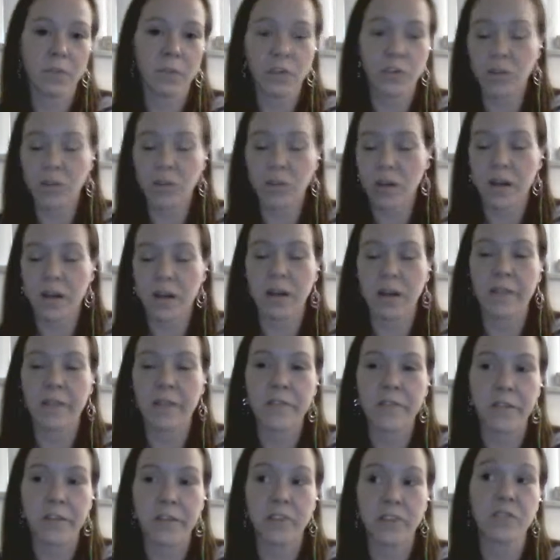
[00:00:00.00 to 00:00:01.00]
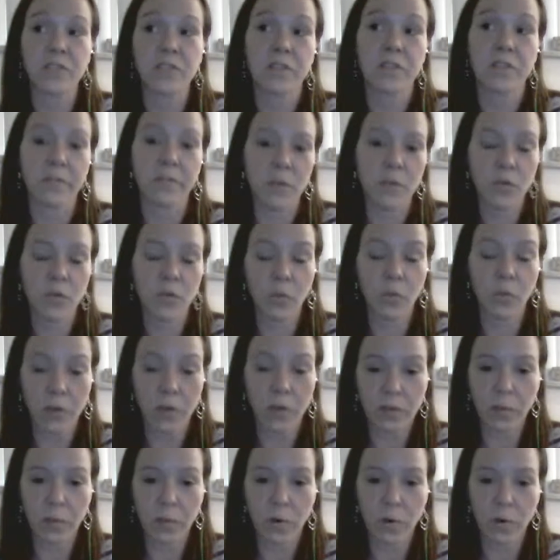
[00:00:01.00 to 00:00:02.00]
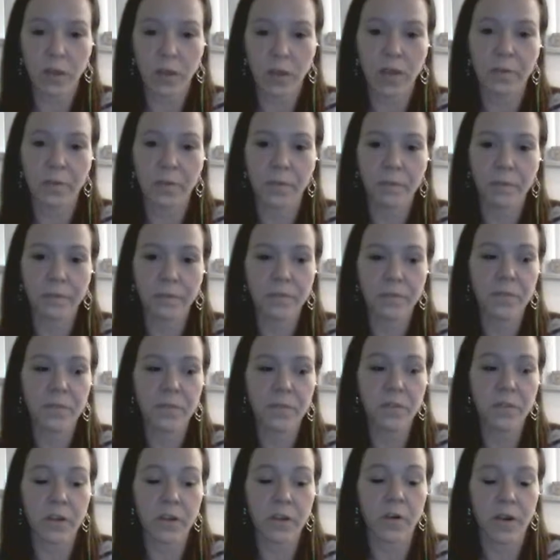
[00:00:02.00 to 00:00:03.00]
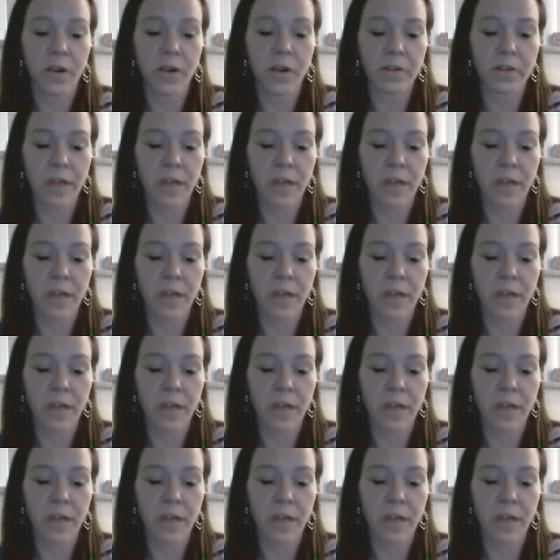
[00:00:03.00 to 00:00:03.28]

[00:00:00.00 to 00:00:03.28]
Shook on it and everything. She said, if you quit smoking cigarettes,